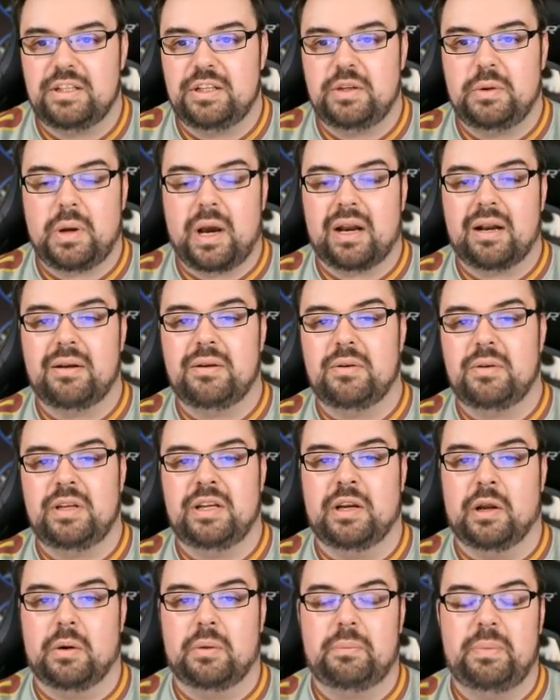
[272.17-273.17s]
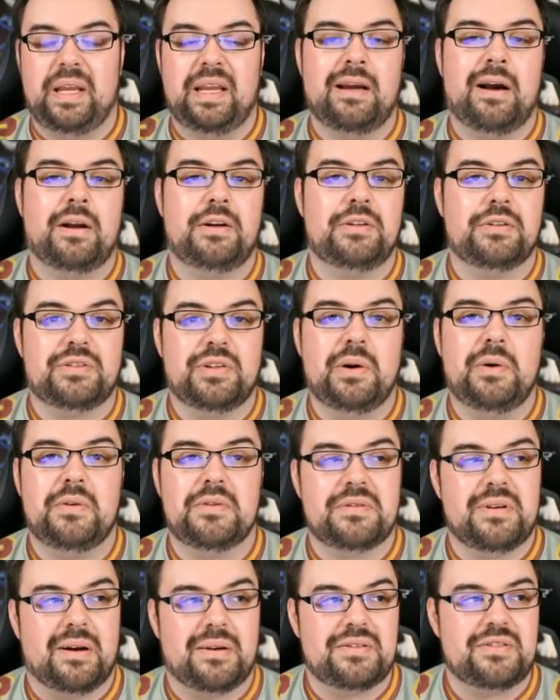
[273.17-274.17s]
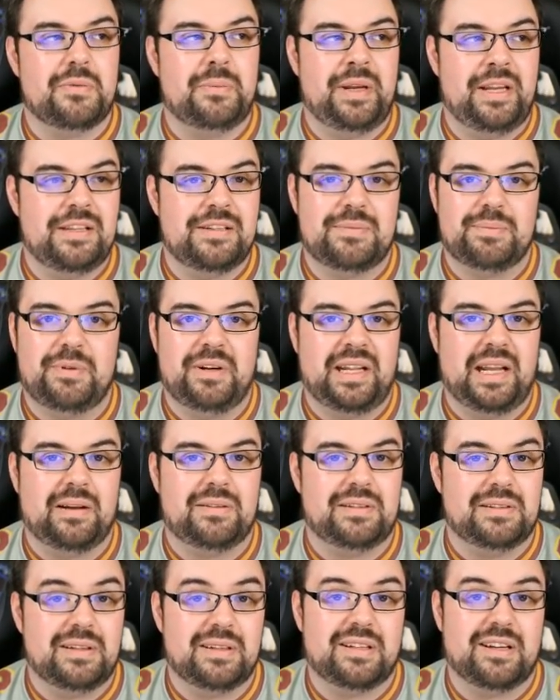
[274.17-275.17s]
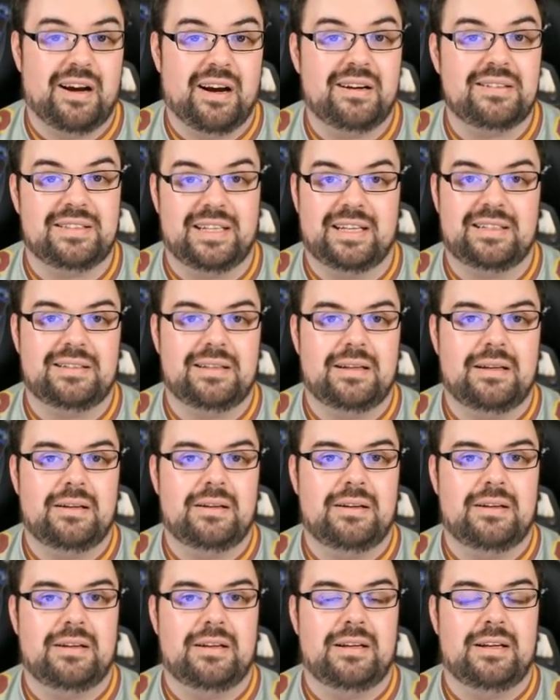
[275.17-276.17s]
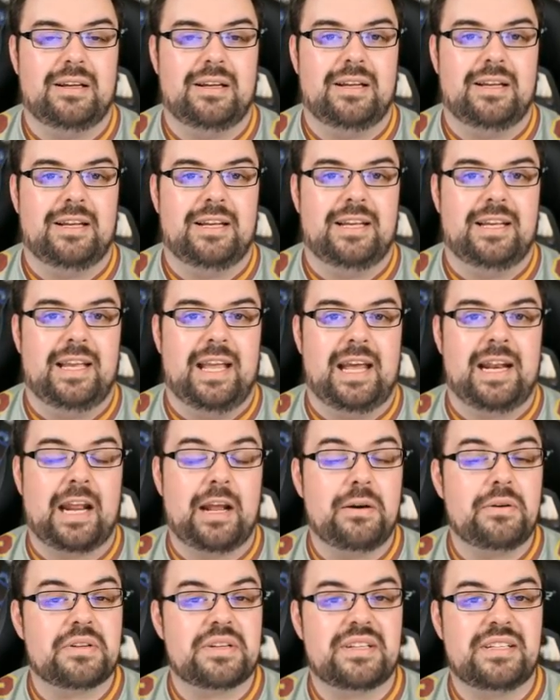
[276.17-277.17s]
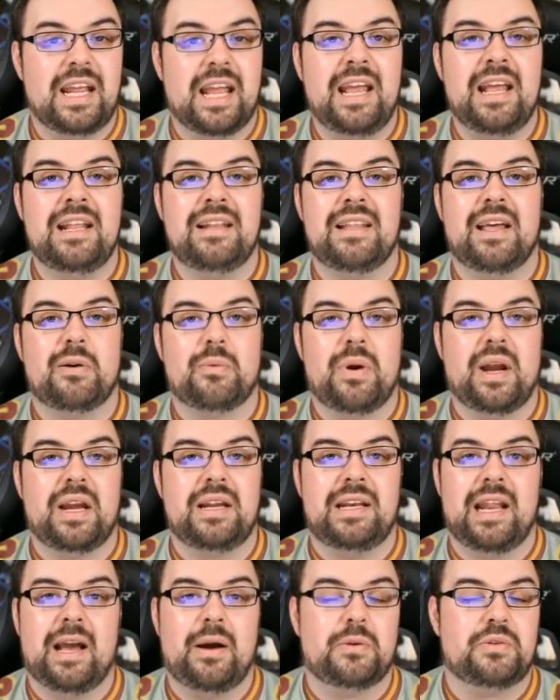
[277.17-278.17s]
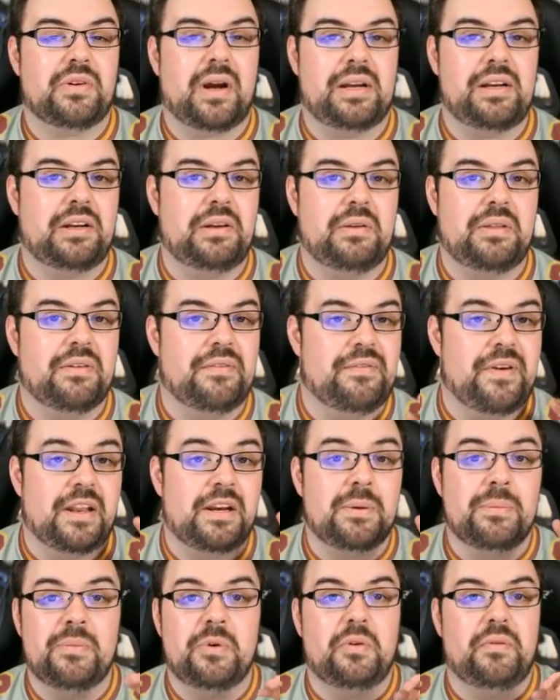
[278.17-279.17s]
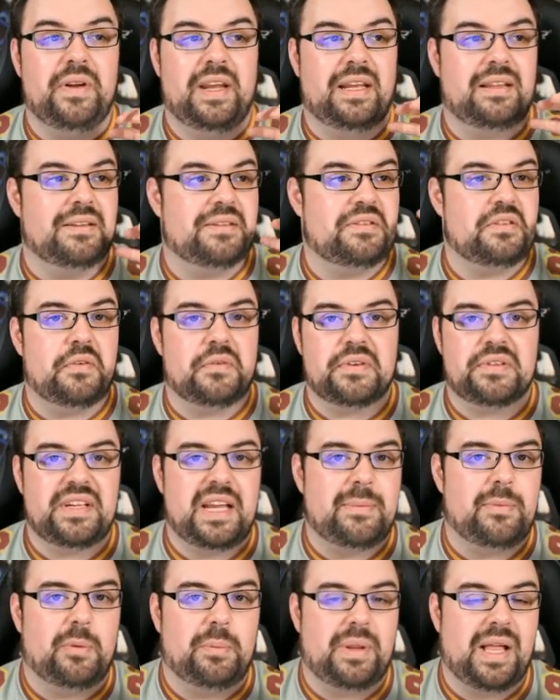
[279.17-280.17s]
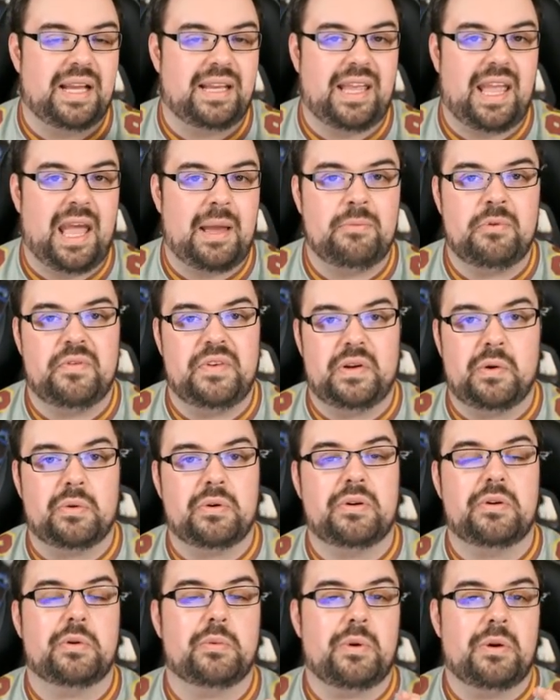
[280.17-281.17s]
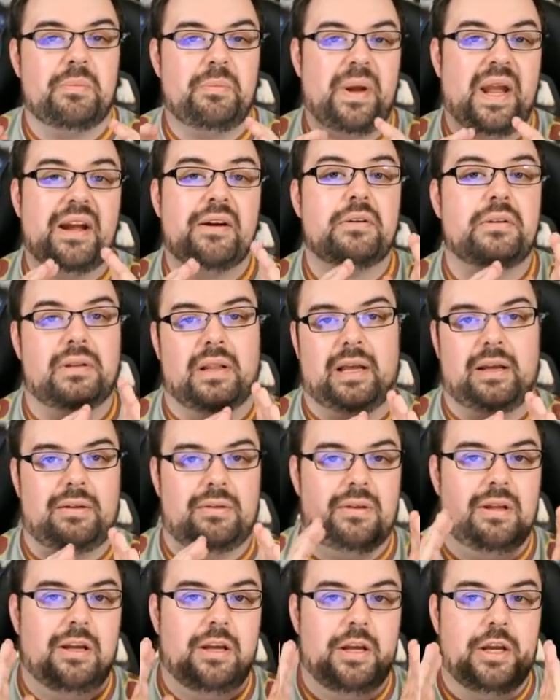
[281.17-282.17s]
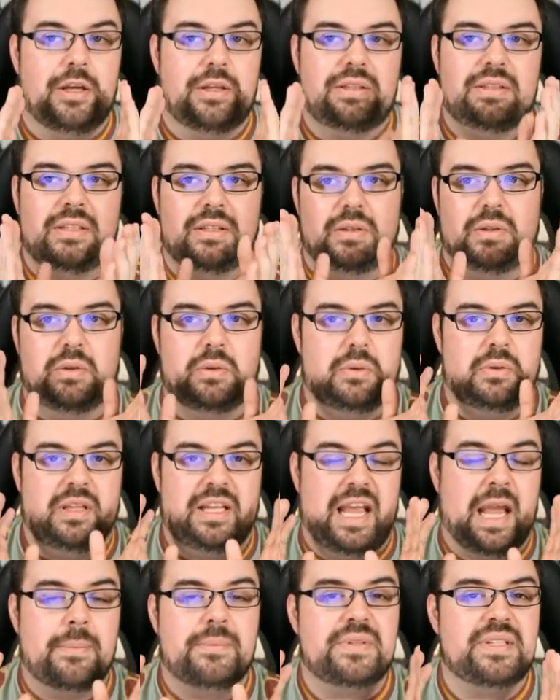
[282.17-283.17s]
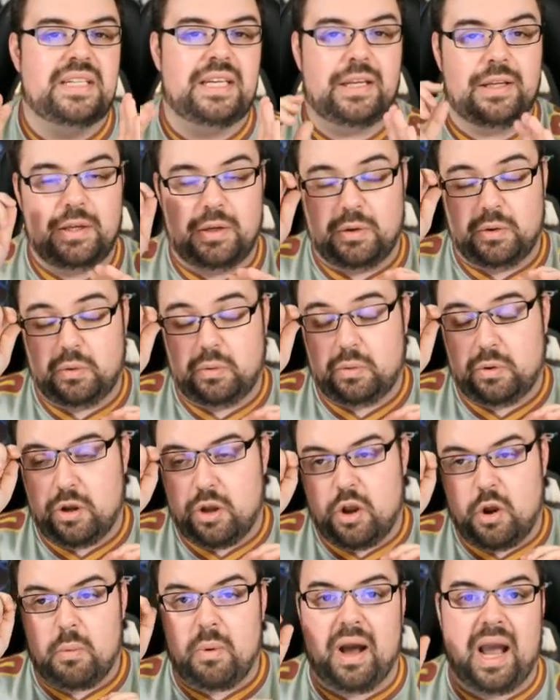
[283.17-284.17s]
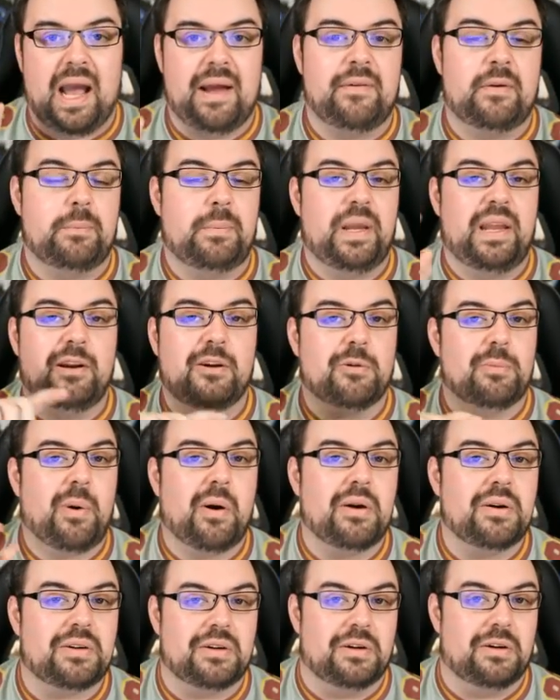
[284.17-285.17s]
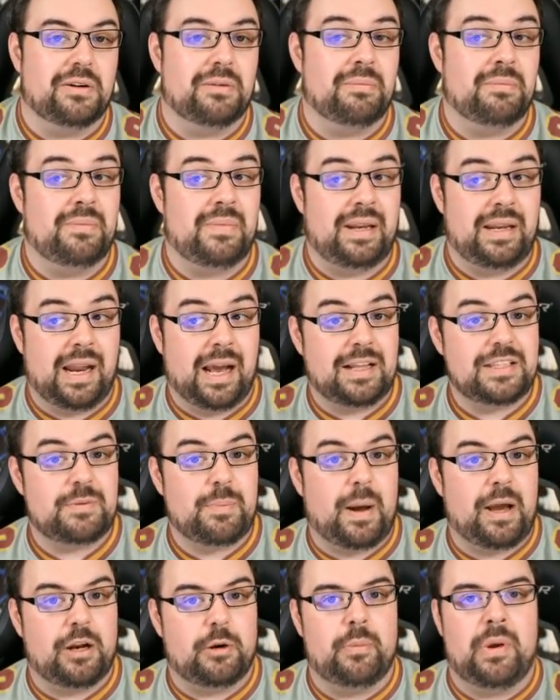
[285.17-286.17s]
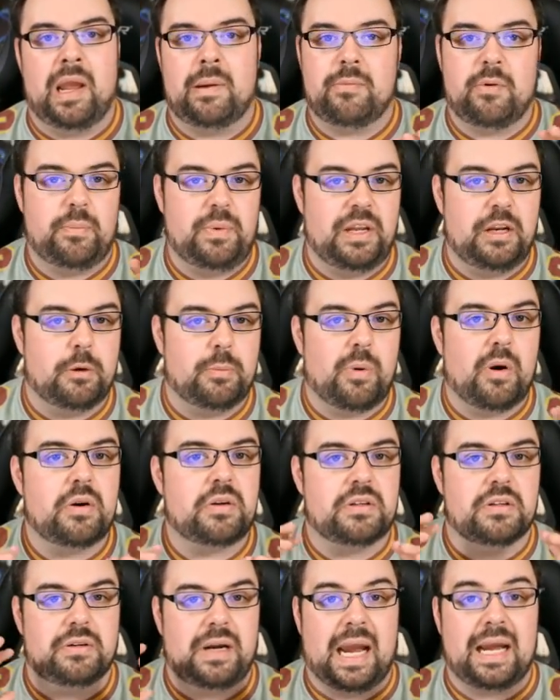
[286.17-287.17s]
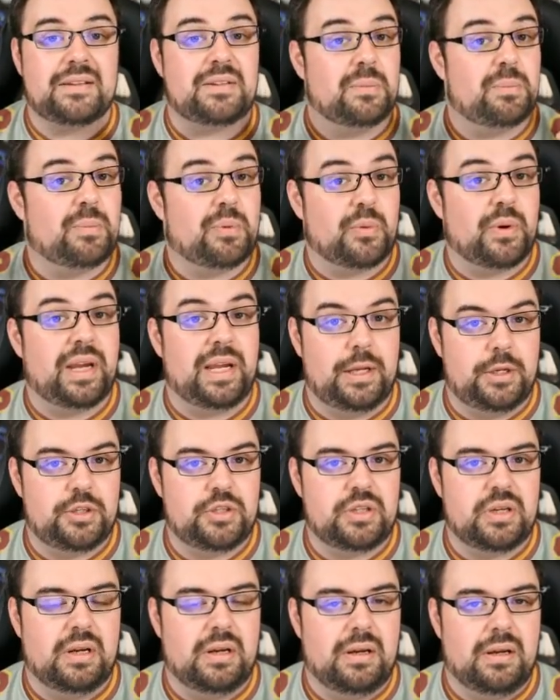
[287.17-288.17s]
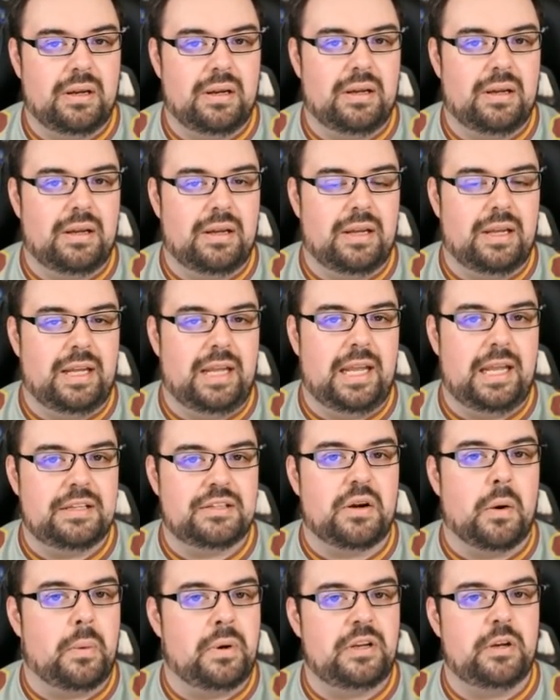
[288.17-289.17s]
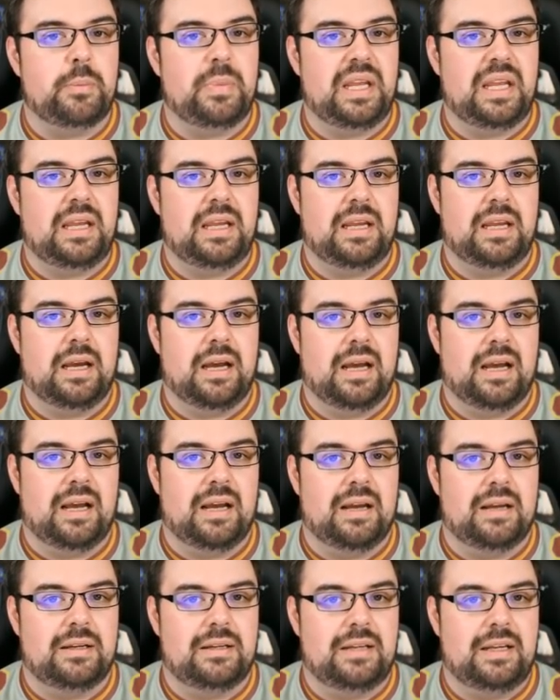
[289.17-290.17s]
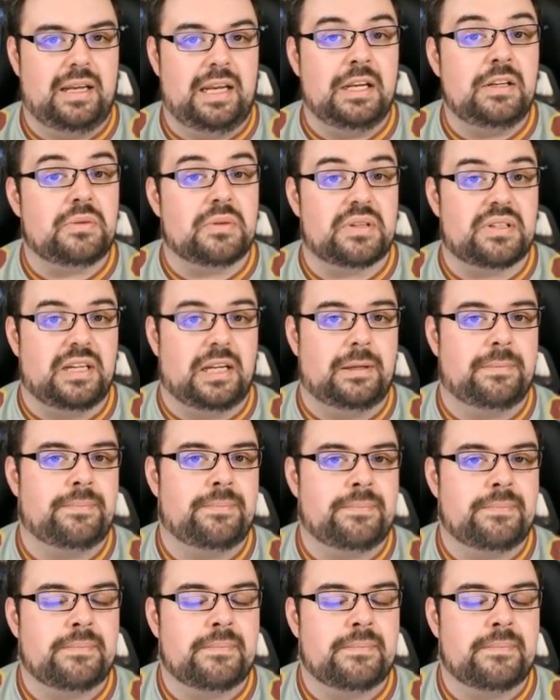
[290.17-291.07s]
you gotta, you know, being on your toes also means putting out the good content. And I understand that right now trying to do the Venom movie and the Silver Sable Black Cat movie in order to run parallel to the MCU while having Peter Parker, not Spider-Man, but Peter Parker as a bridge is going to be interesting